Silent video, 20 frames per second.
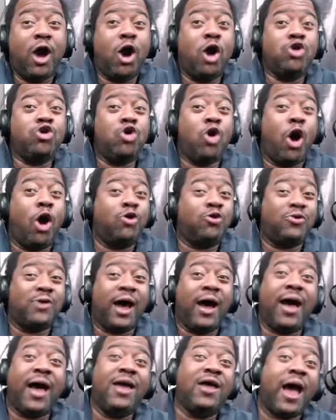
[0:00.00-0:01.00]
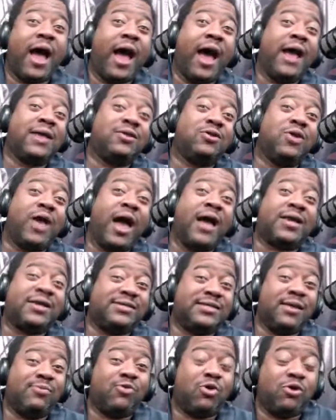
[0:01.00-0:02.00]
I, I
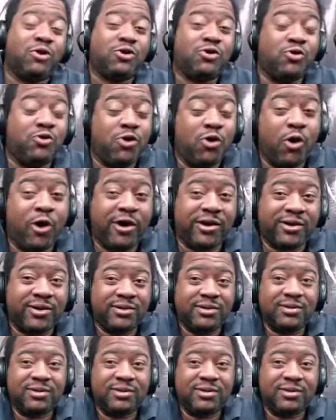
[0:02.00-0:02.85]
can see him going to New York.